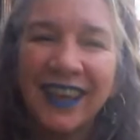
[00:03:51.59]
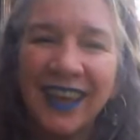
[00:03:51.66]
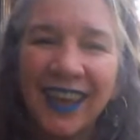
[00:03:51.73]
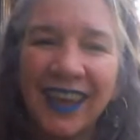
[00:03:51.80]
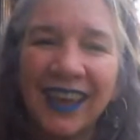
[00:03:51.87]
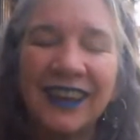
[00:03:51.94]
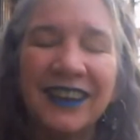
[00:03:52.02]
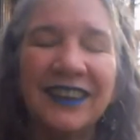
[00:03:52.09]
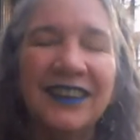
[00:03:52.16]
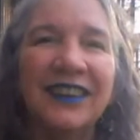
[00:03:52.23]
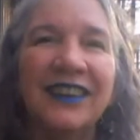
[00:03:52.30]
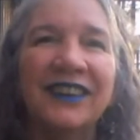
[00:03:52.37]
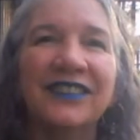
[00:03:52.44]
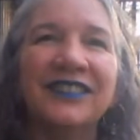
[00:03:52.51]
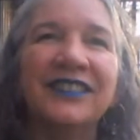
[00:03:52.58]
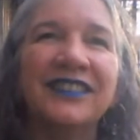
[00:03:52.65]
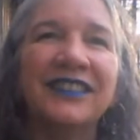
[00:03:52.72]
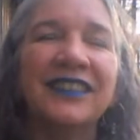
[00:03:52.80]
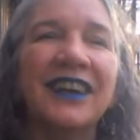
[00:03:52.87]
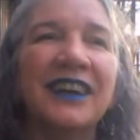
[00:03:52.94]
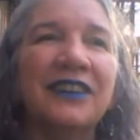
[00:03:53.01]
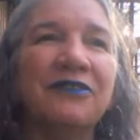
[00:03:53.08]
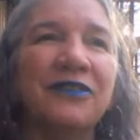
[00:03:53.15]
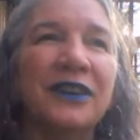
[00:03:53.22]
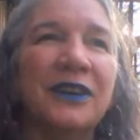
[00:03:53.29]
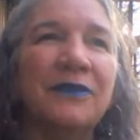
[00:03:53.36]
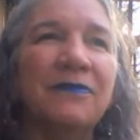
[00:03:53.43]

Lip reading: and, just a lot of